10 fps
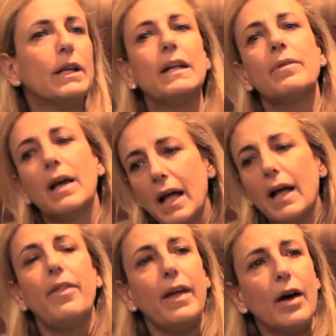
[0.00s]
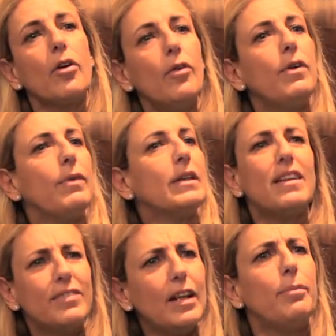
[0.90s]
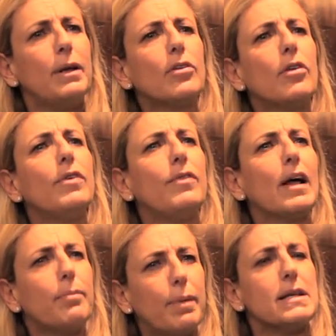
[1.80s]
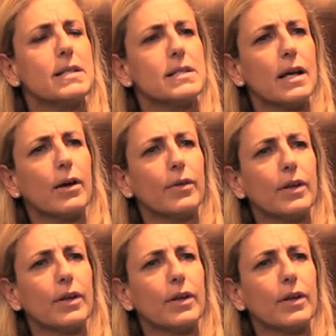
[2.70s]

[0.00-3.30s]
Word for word: They, they are convivial, they still be in convivial places, echo, the